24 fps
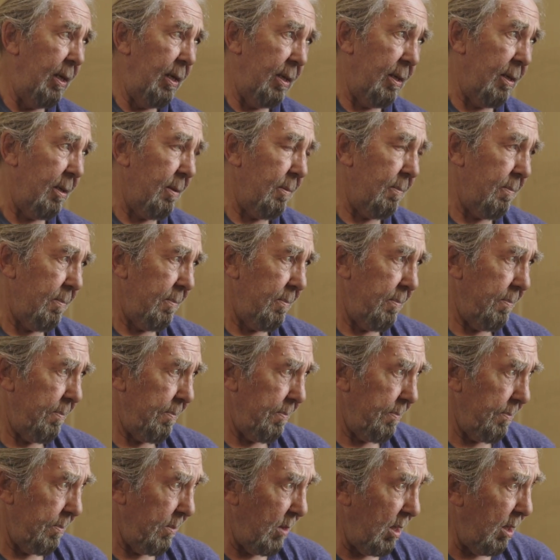And
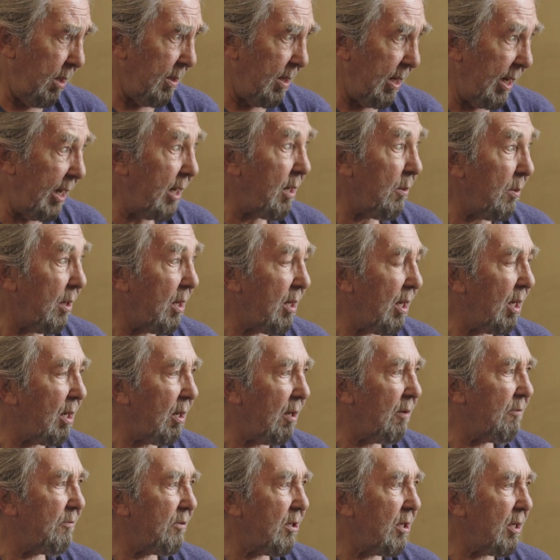anyway, they
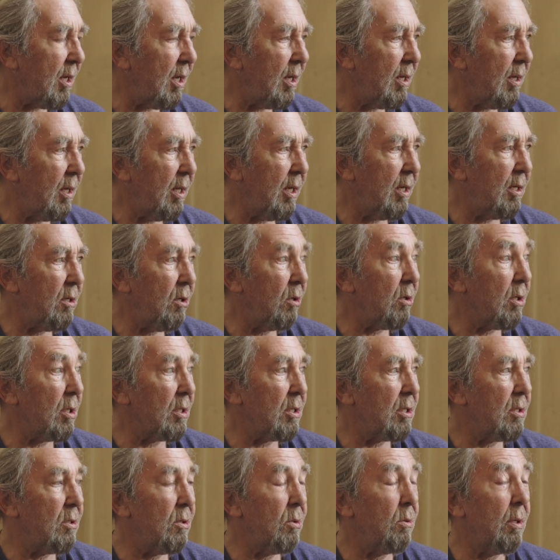loved it, and they took
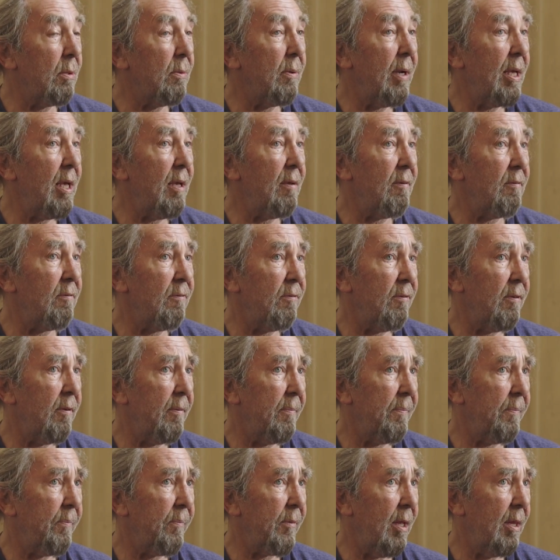us to a rave,
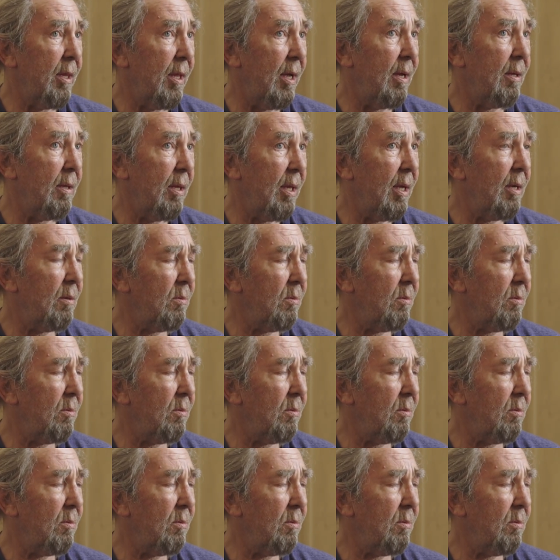and that